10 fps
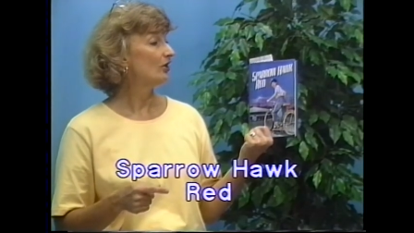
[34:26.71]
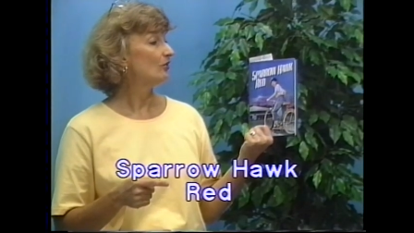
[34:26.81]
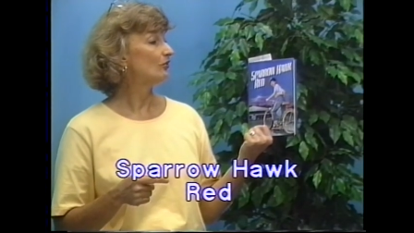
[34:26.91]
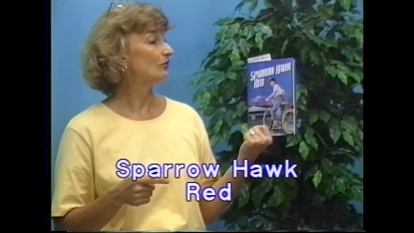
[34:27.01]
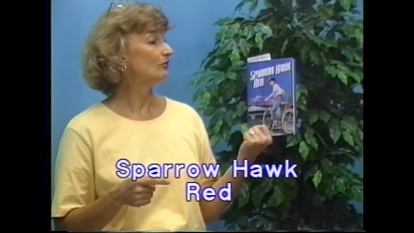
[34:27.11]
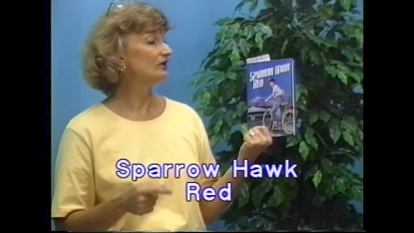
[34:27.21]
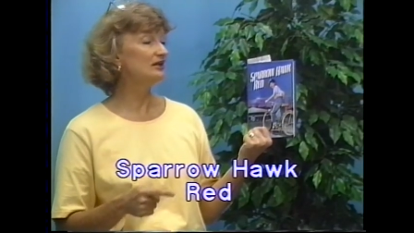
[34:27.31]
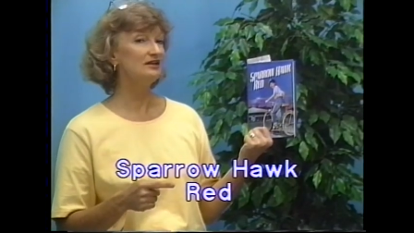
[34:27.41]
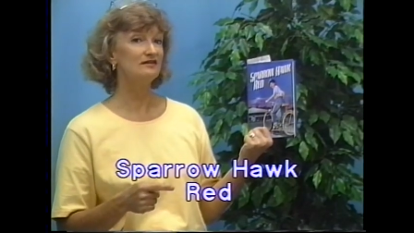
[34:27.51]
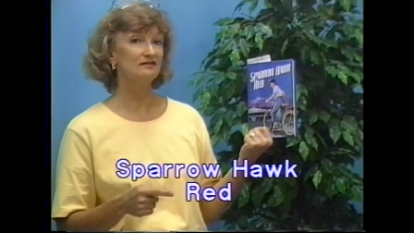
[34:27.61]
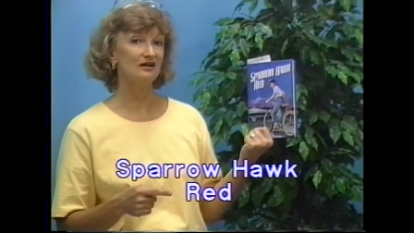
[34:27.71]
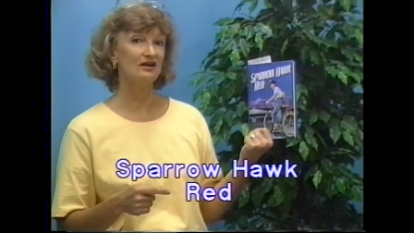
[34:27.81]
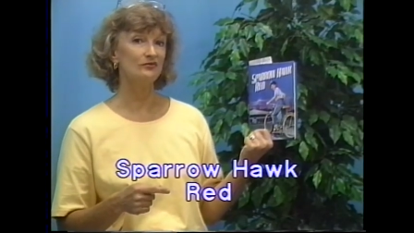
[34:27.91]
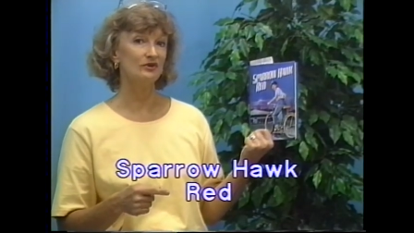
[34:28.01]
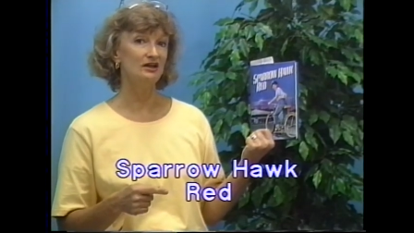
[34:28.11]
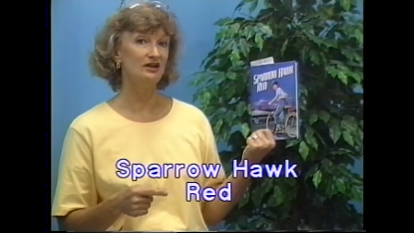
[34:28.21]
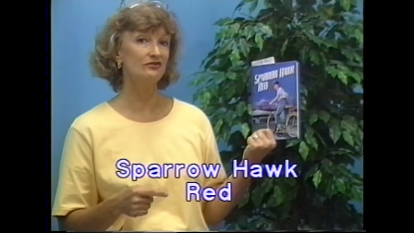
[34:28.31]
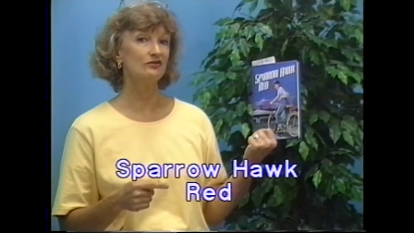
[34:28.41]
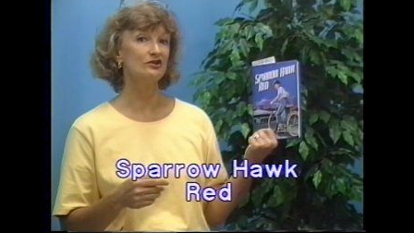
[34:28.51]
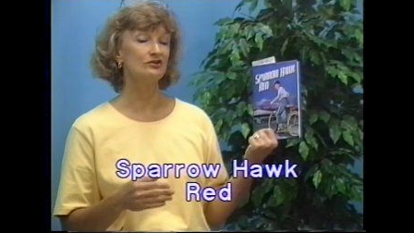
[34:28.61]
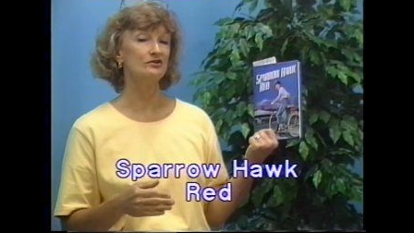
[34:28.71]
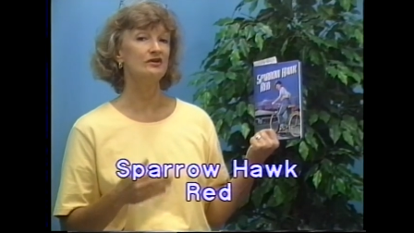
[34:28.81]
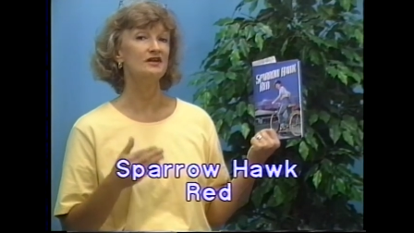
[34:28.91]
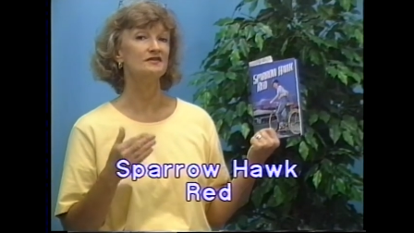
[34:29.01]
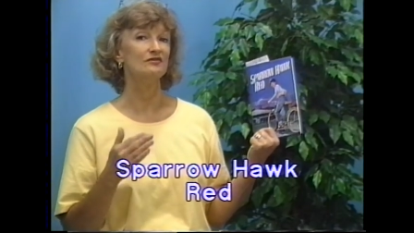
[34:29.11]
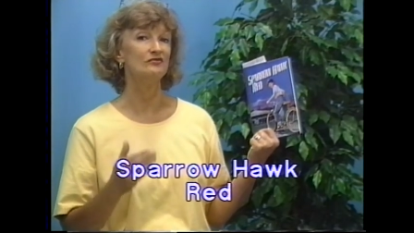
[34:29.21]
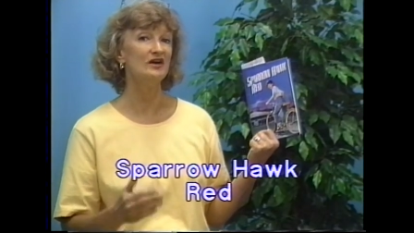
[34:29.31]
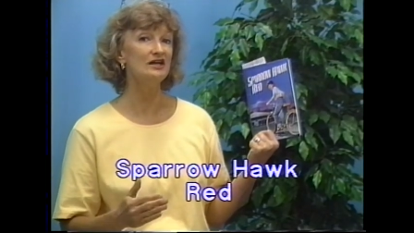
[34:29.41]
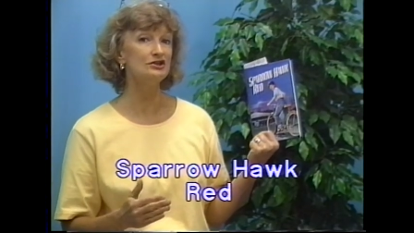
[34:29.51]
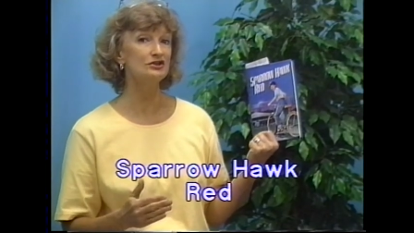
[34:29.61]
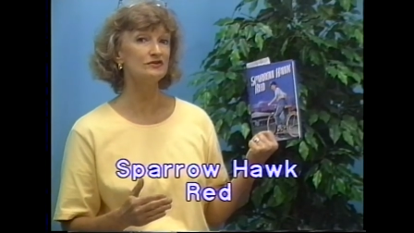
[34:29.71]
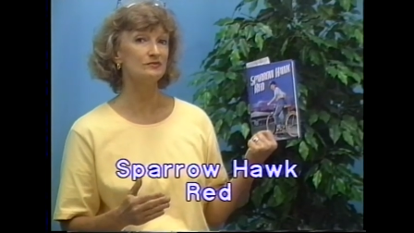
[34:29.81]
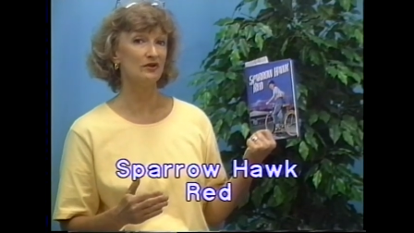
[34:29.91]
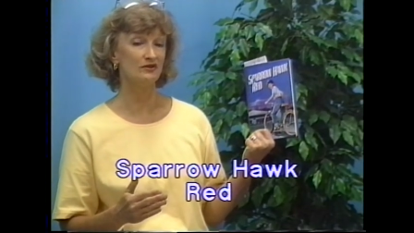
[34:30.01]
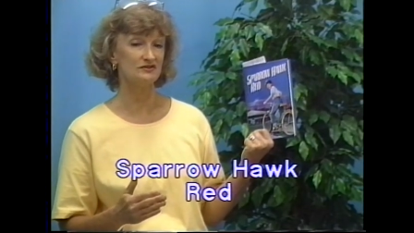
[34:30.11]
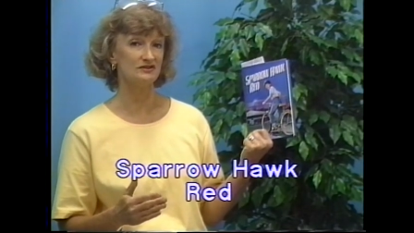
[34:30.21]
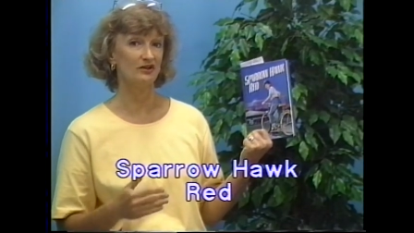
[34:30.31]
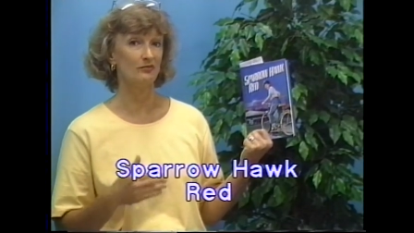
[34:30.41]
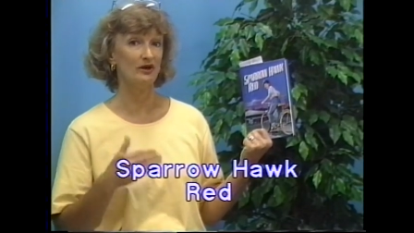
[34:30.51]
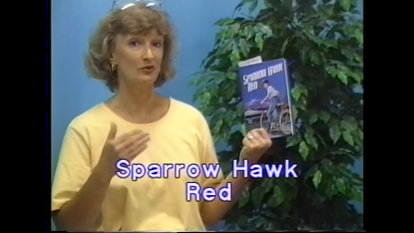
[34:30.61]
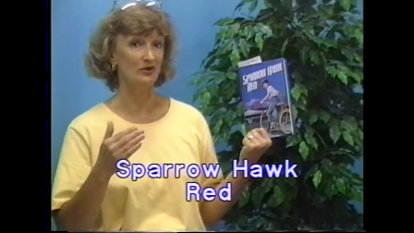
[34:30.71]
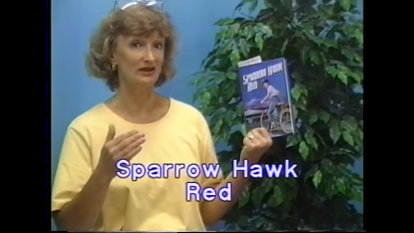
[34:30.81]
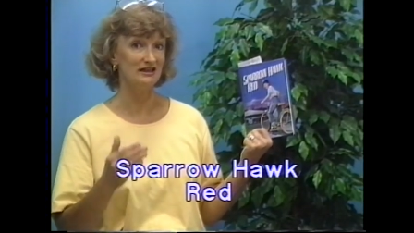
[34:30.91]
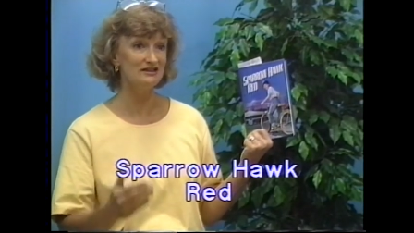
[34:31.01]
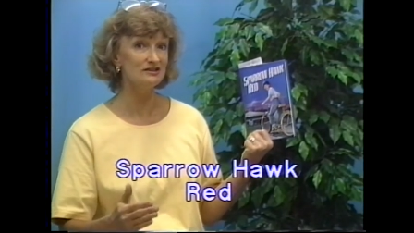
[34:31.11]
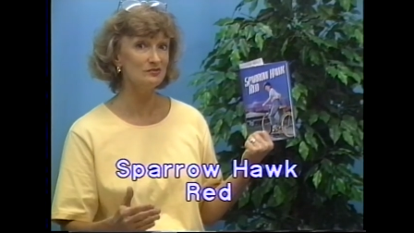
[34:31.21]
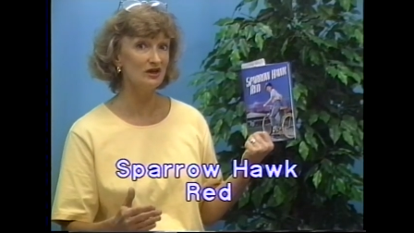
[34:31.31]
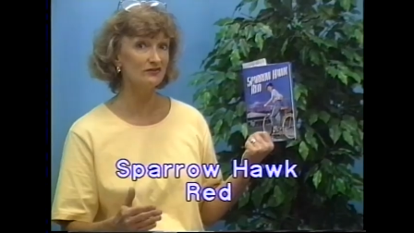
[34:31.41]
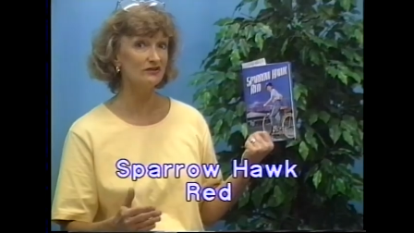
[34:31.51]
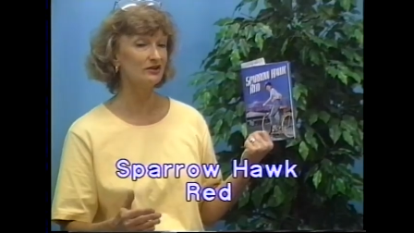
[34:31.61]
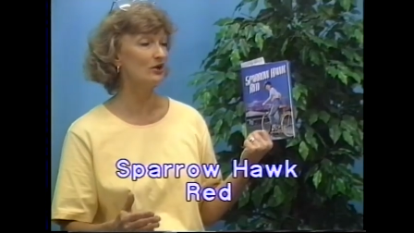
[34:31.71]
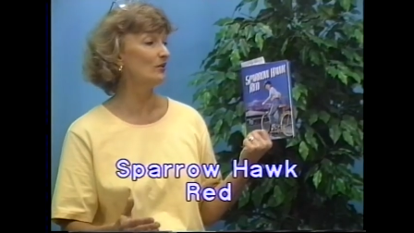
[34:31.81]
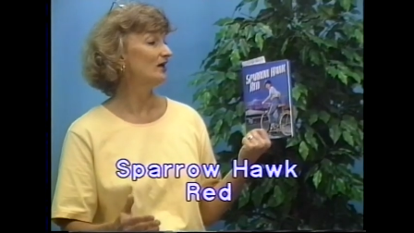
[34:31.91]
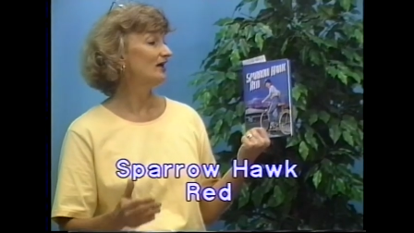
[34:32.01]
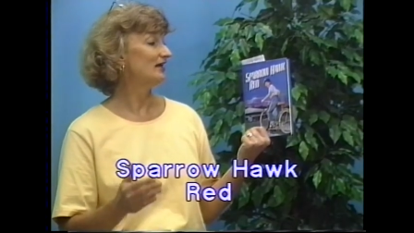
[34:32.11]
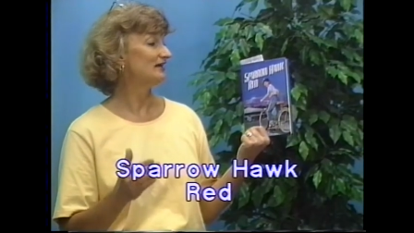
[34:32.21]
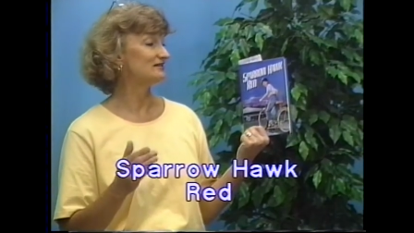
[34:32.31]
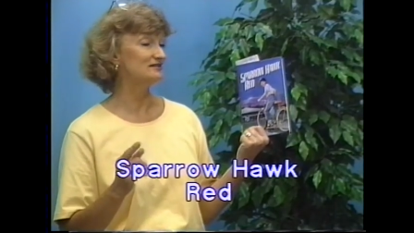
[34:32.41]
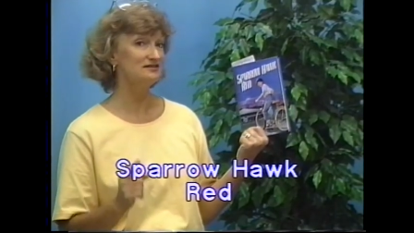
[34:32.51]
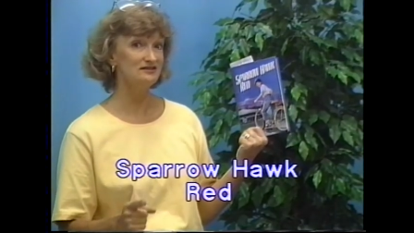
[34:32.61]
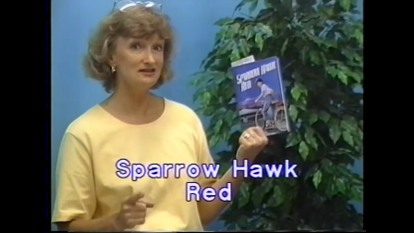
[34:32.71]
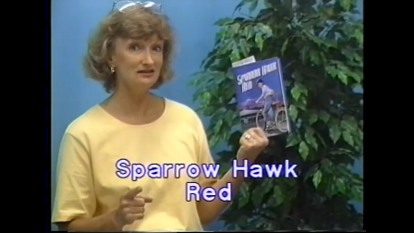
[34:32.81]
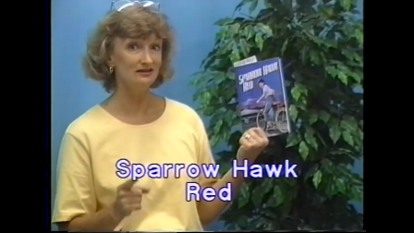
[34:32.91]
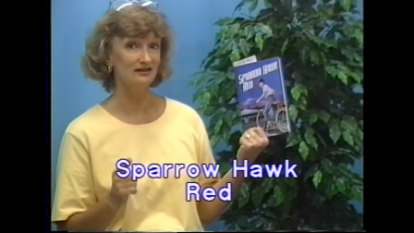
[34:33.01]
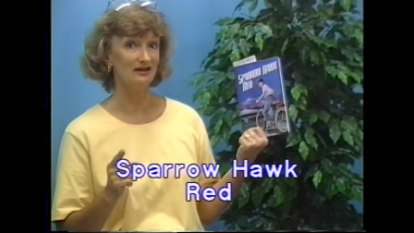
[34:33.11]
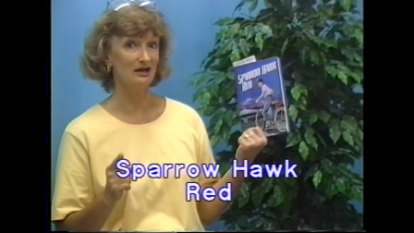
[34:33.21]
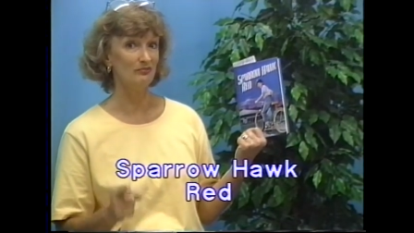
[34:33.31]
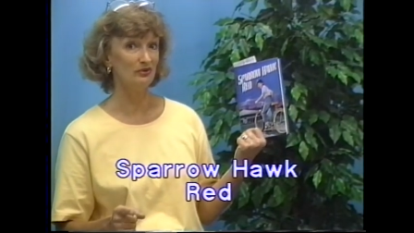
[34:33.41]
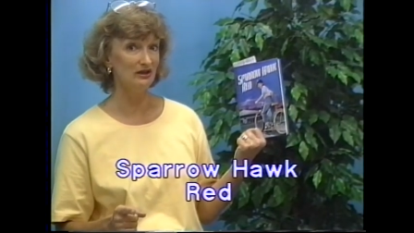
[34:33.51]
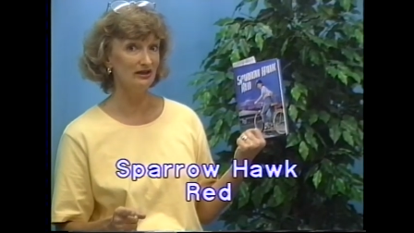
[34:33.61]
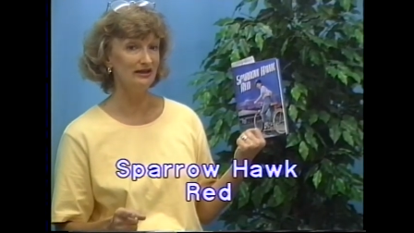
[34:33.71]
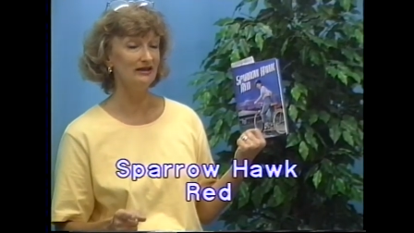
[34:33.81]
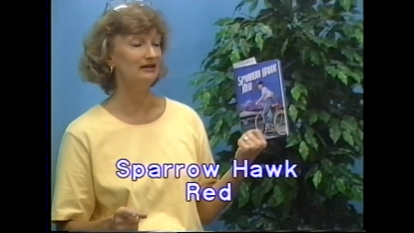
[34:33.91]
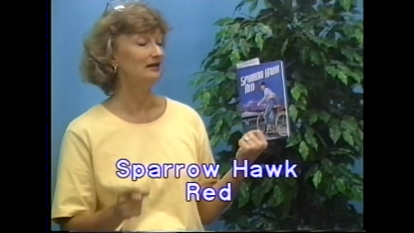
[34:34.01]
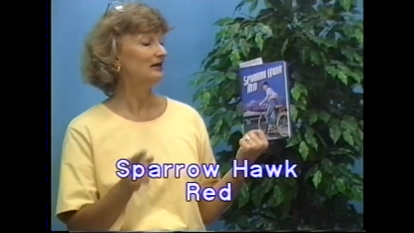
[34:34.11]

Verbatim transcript: Well, Ricky decides what he's going to do is avenge his mother's death by going into Mexico and stealing a plane